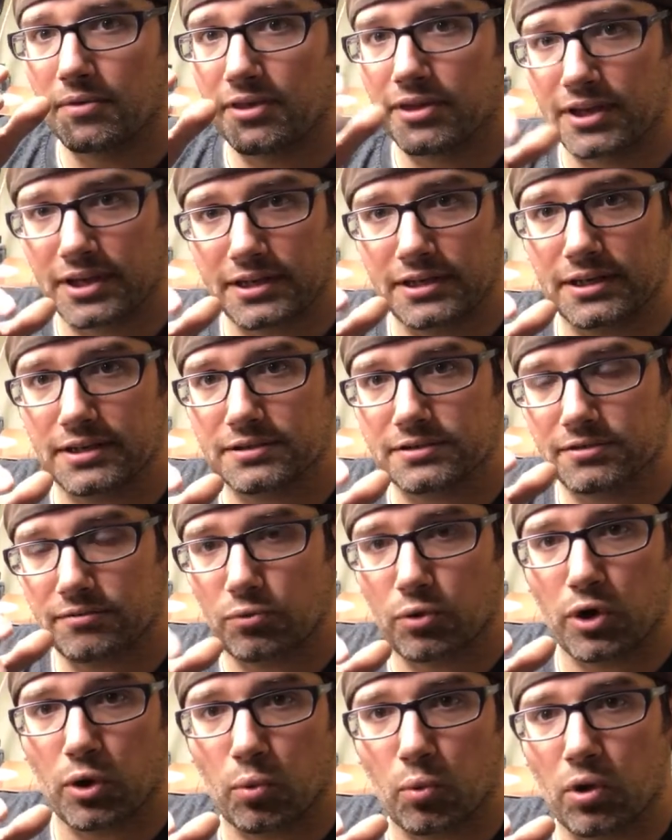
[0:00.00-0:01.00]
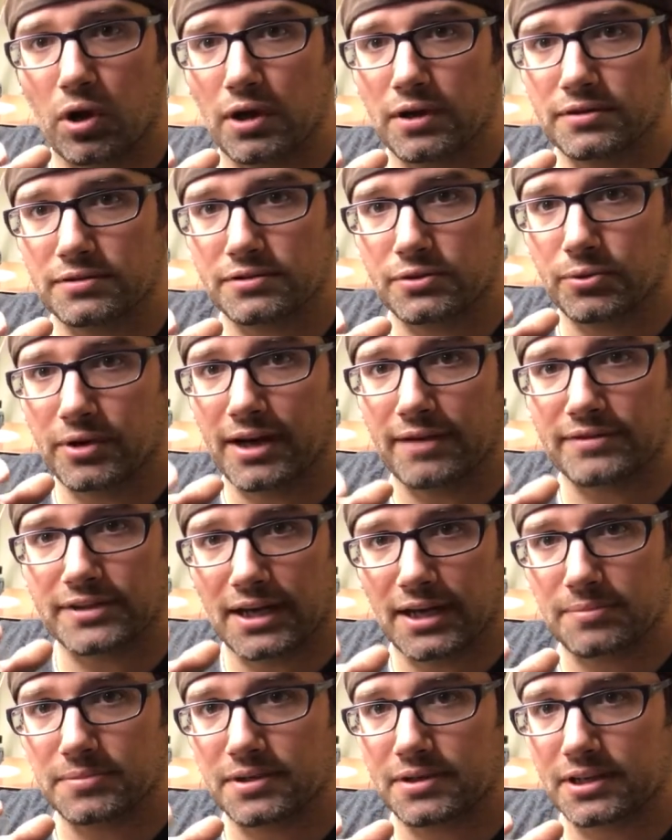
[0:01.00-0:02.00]
thickness of what it was, 2.5
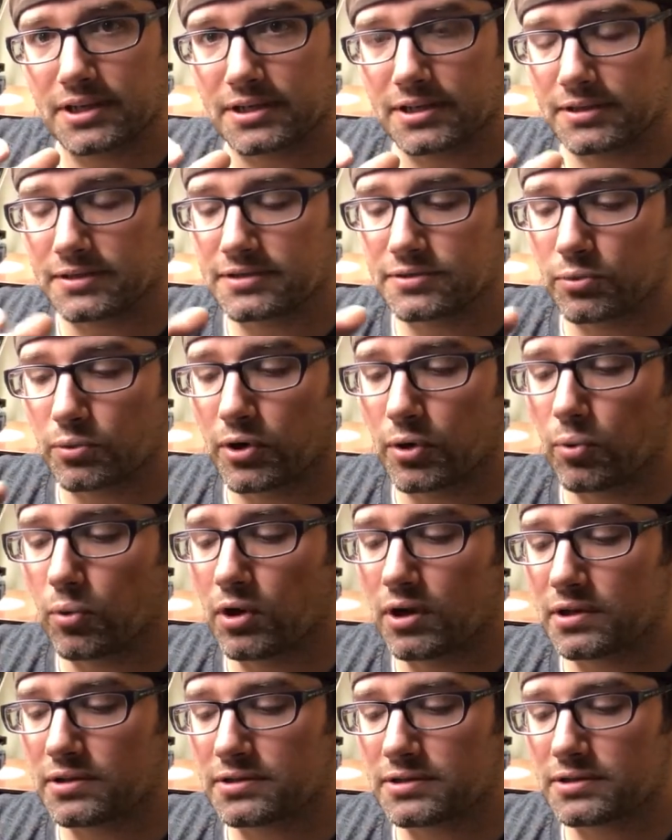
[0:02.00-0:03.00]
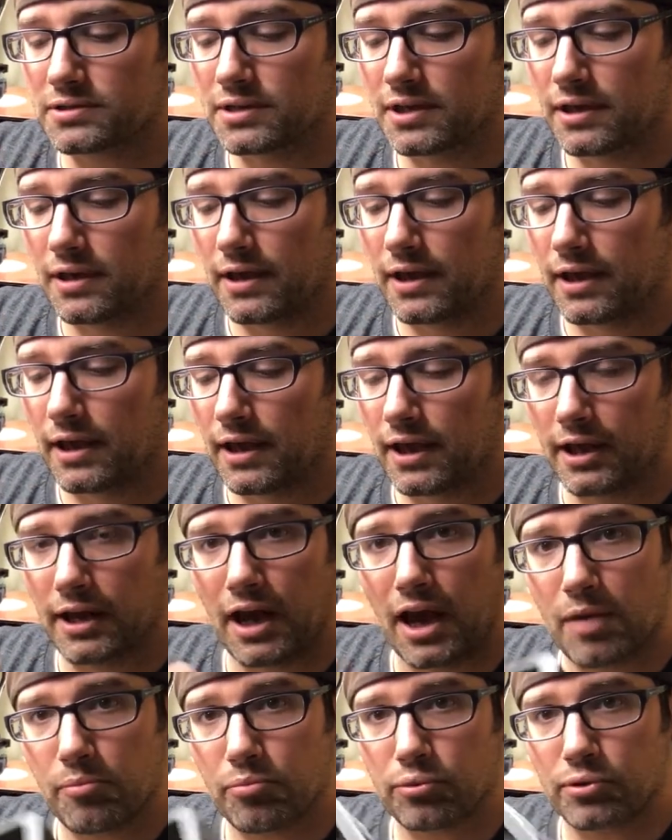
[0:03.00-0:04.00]
times the thickness of what it was, and
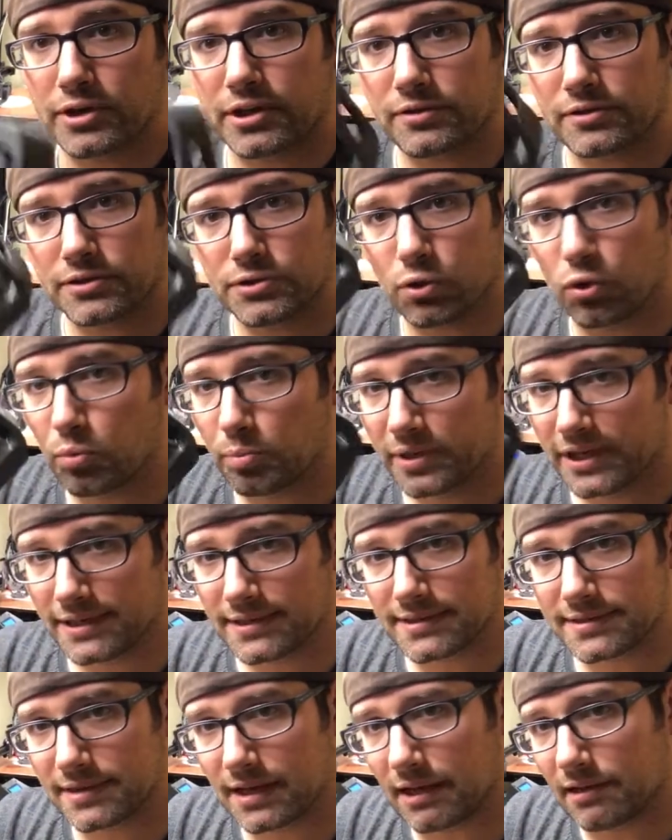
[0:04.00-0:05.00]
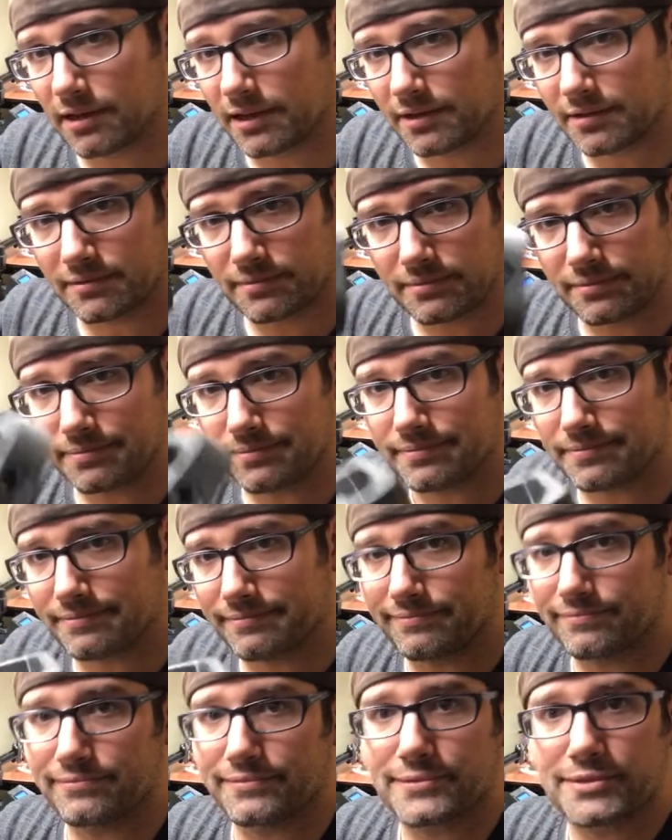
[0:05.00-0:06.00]
I printed this whole piece solid.
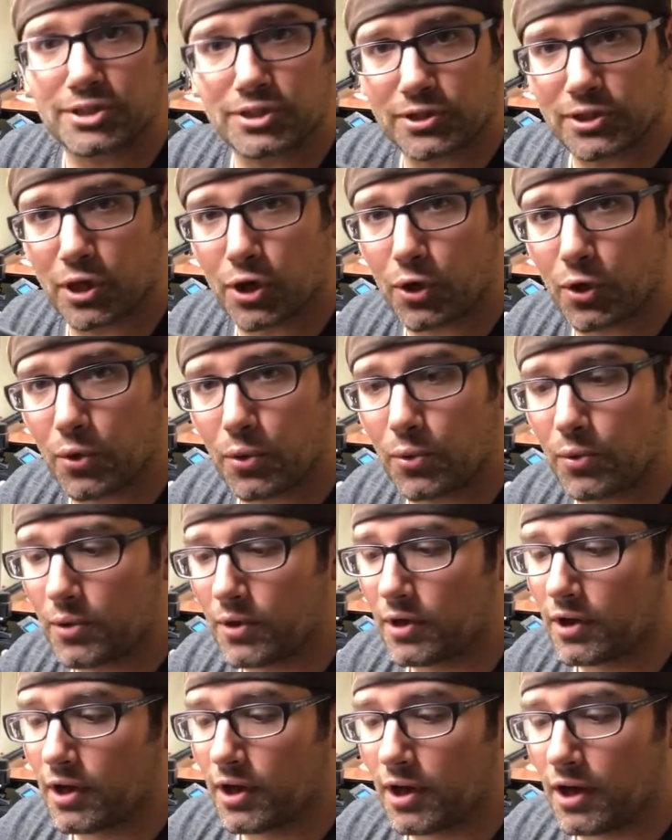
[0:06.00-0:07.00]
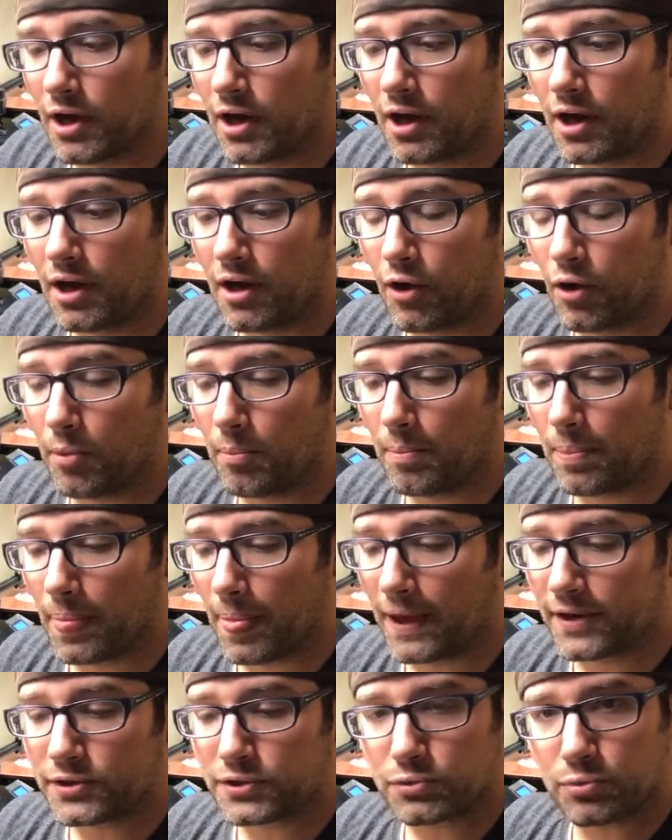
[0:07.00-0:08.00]
So
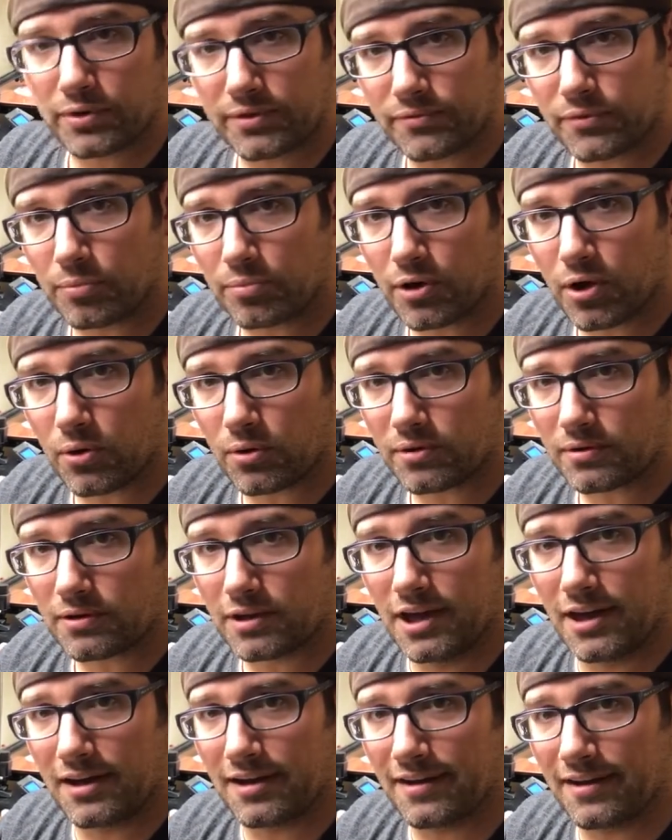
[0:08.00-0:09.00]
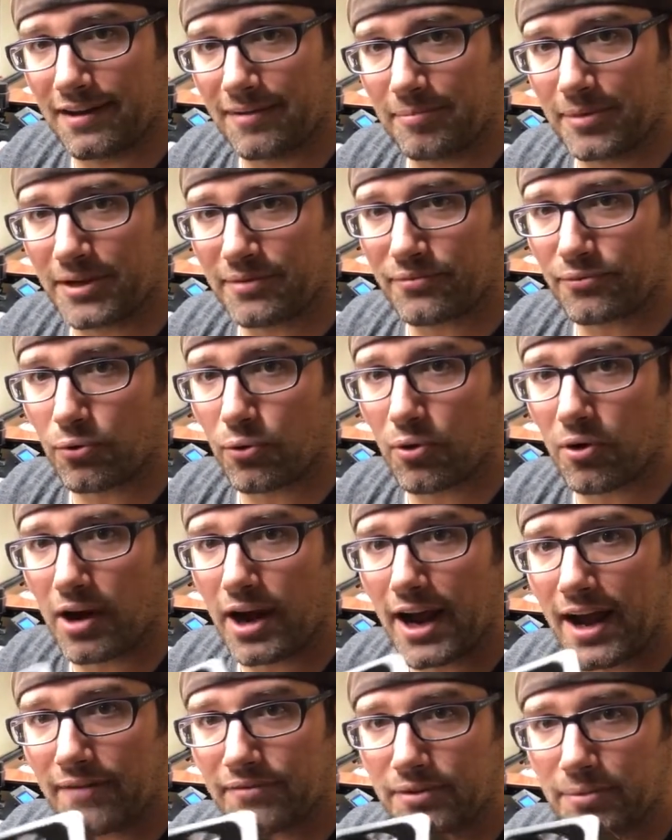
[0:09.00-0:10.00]
I just went for broke before
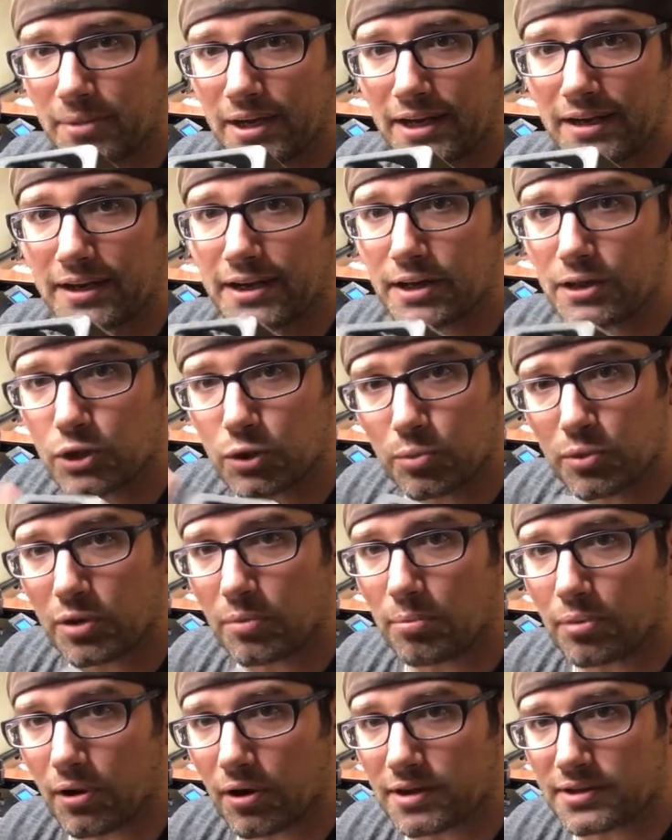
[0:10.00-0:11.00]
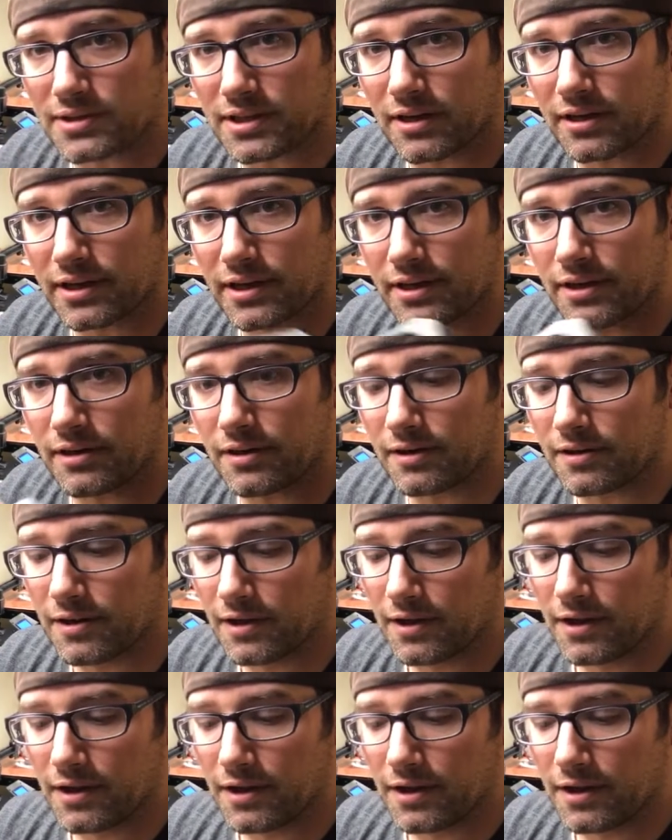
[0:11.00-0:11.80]
I have to make any aluminum parts out of here.